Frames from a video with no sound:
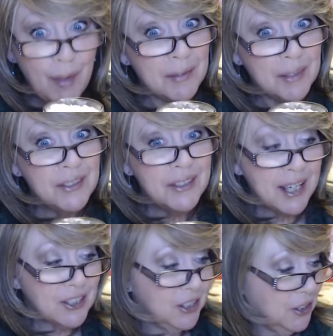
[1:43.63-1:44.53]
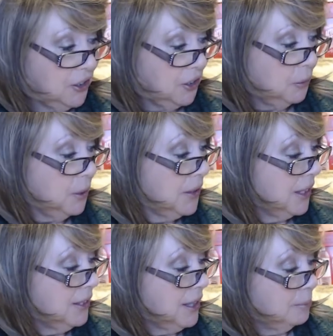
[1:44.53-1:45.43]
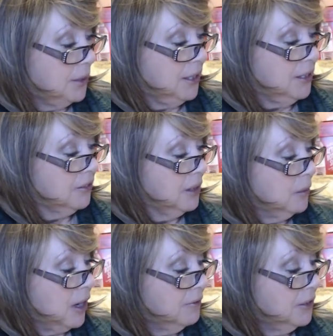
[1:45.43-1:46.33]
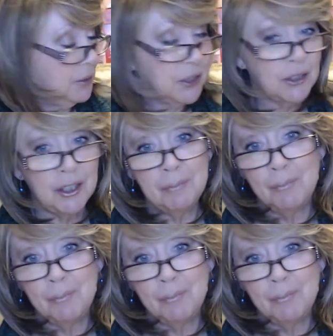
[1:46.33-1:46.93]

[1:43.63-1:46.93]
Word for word: This is actually good. You wouldn't think that banana cream coffee was good,